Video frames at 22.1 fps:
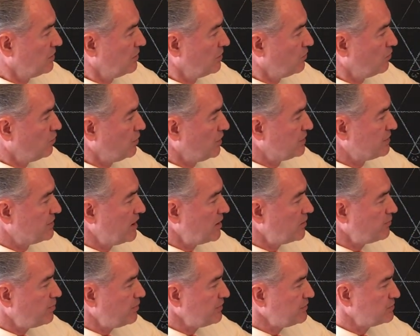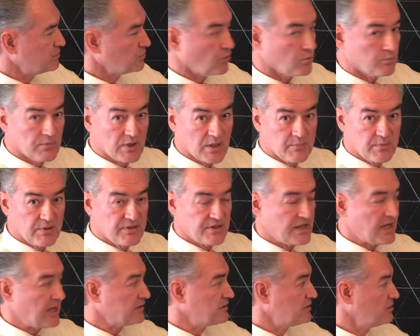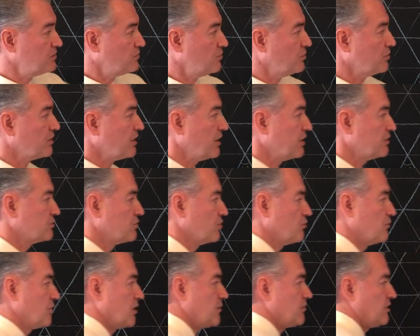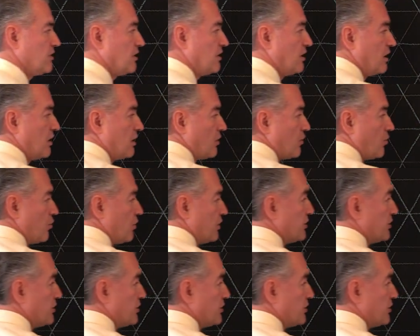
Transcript: We dump it, so maybe that. Okay, so maybe we